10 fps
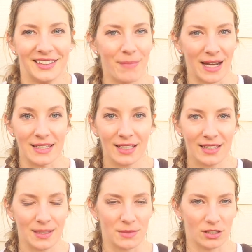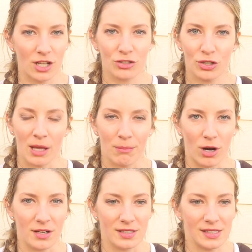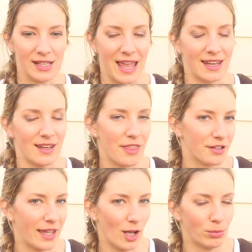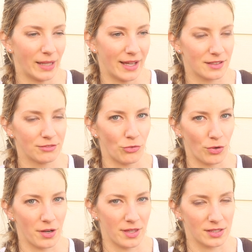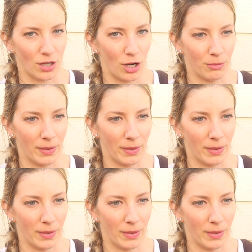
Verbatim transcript: But I did get some cilantro and parsley and another kale plant for this garden